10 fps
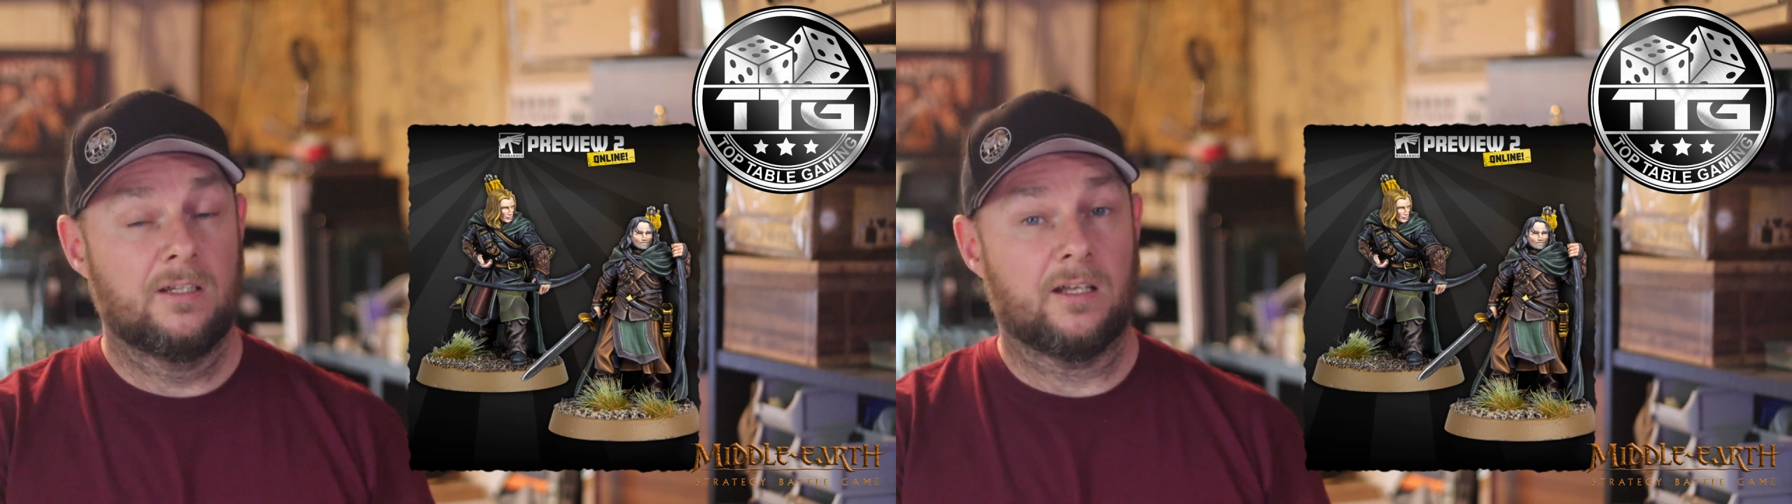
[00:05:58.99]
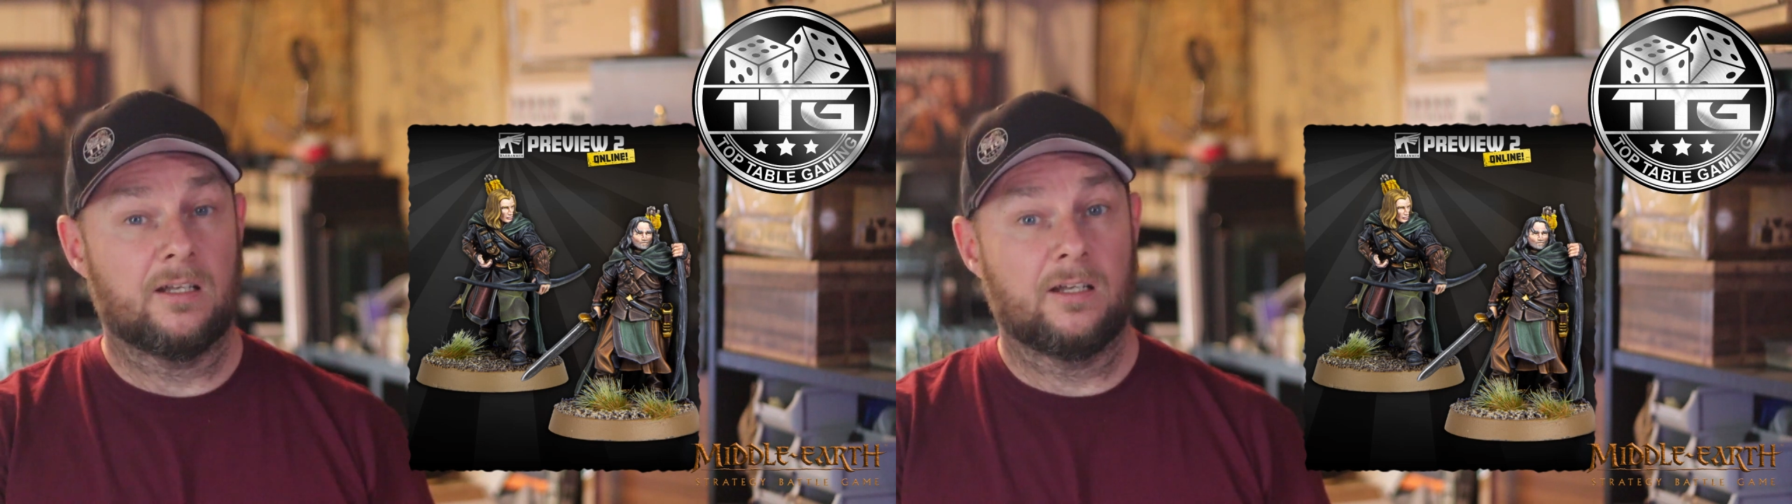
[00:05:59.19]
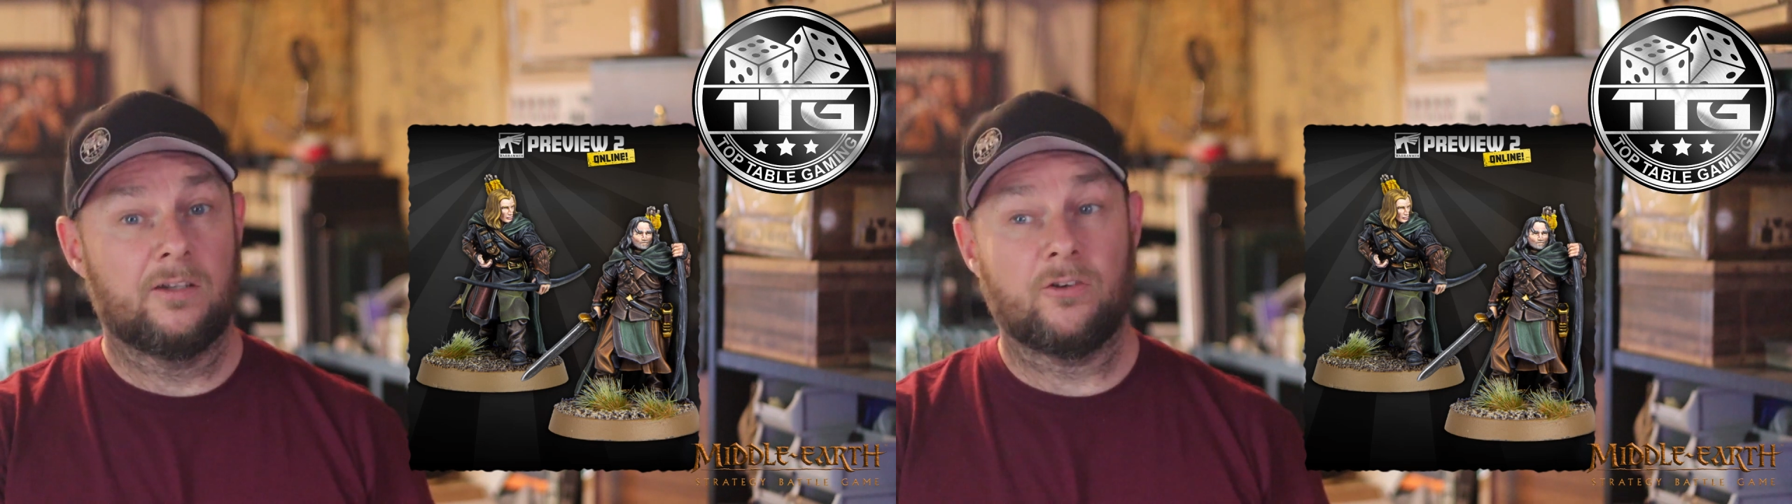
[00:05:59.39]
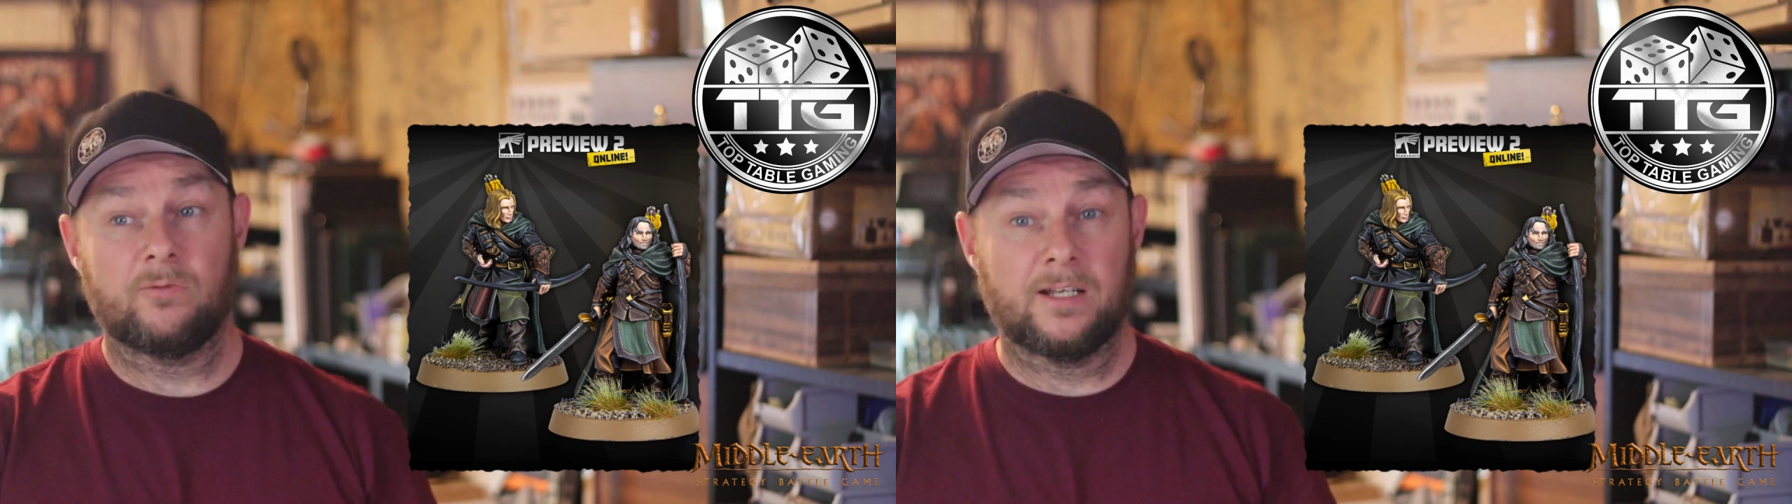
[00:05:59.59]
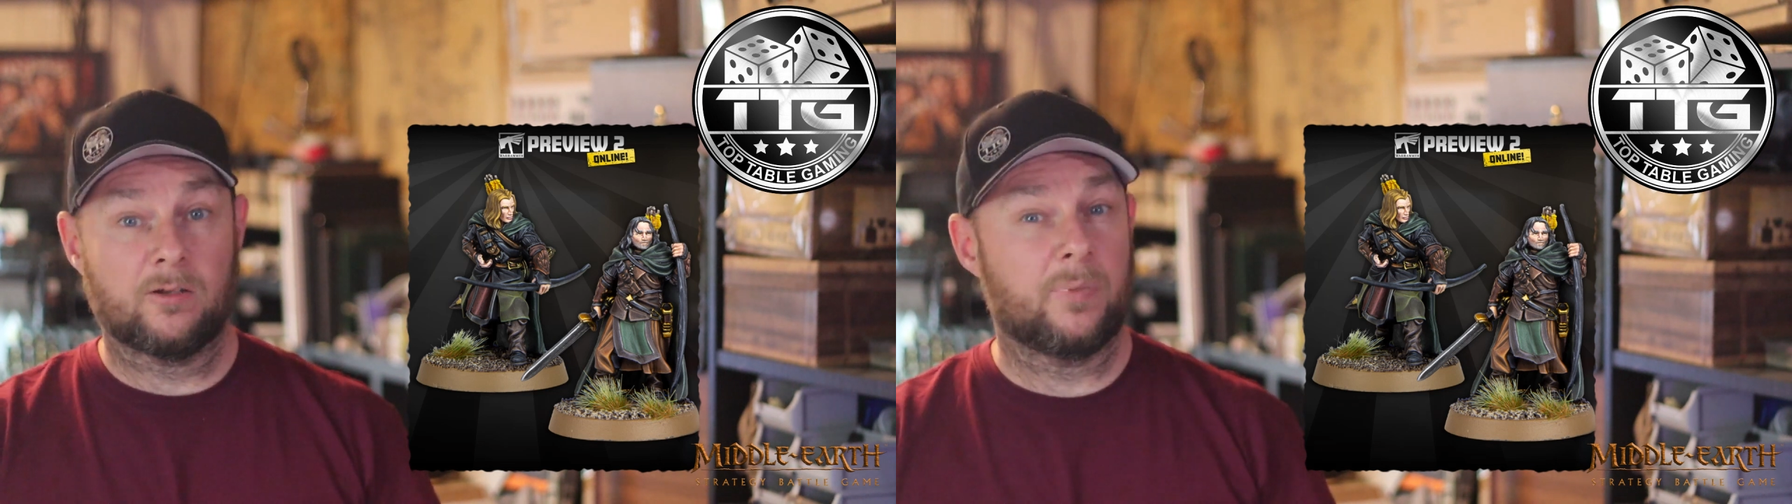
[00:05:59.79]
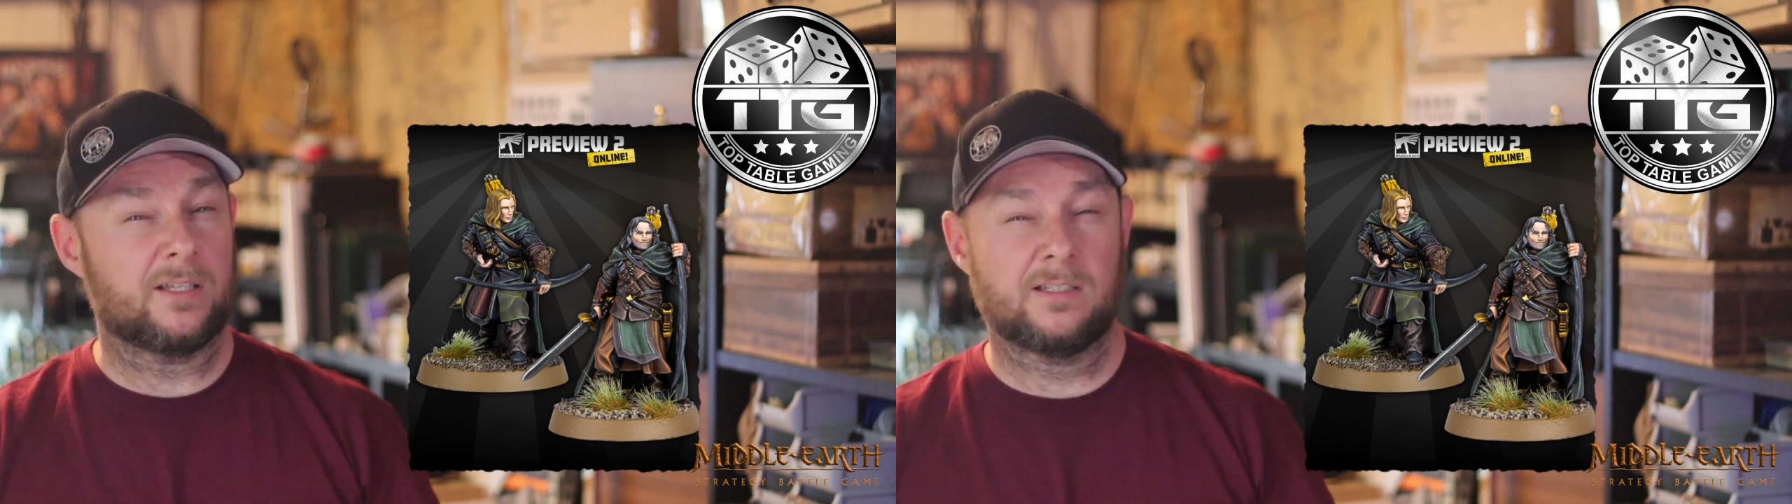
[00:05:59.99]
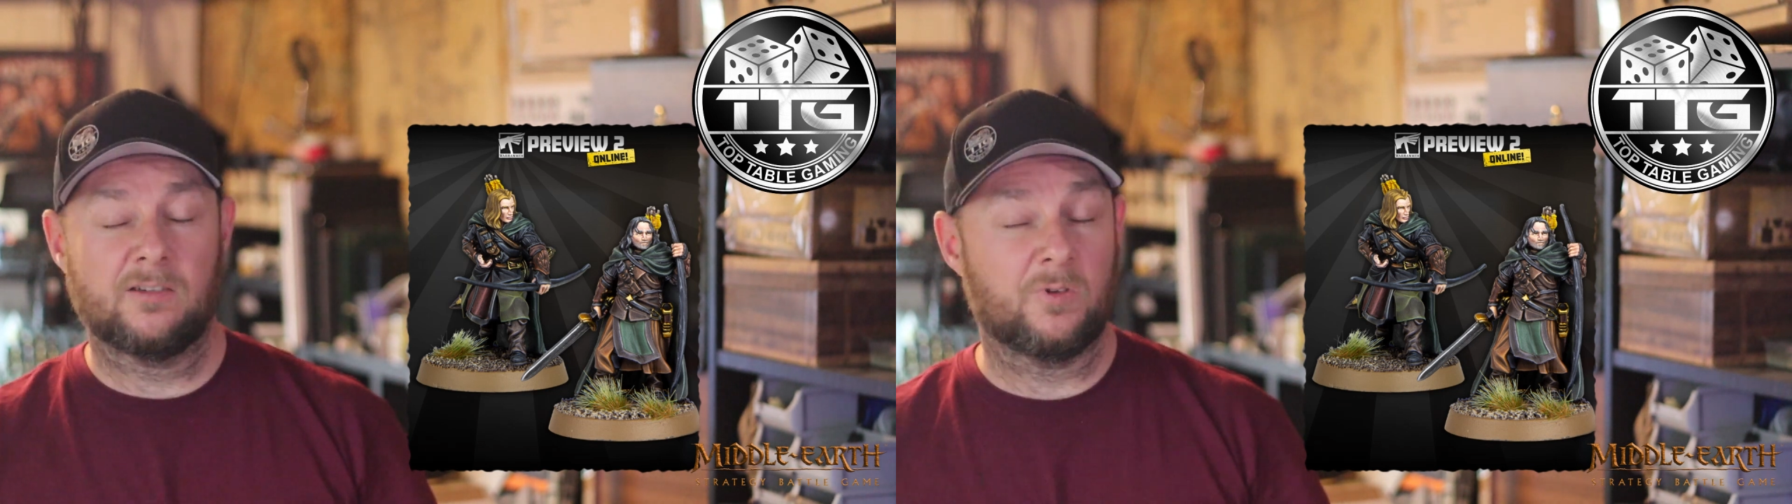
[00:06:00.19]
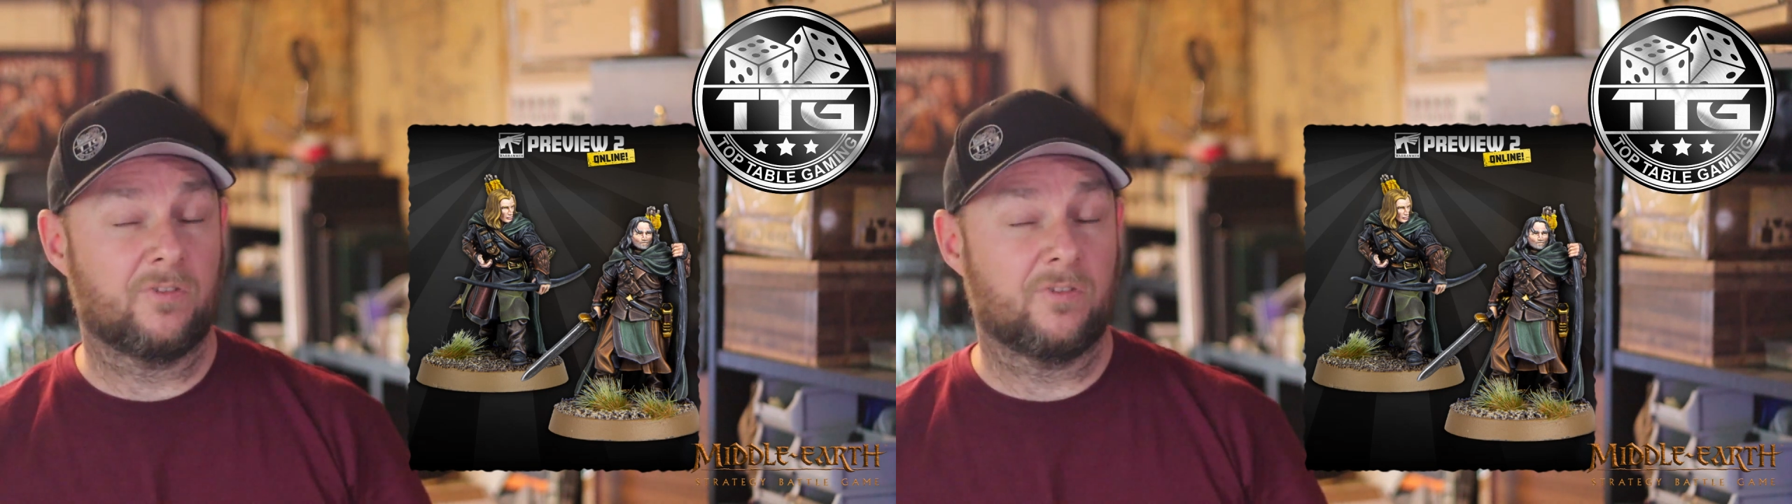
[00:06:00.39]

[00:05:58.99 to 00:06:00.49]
Not really competitive,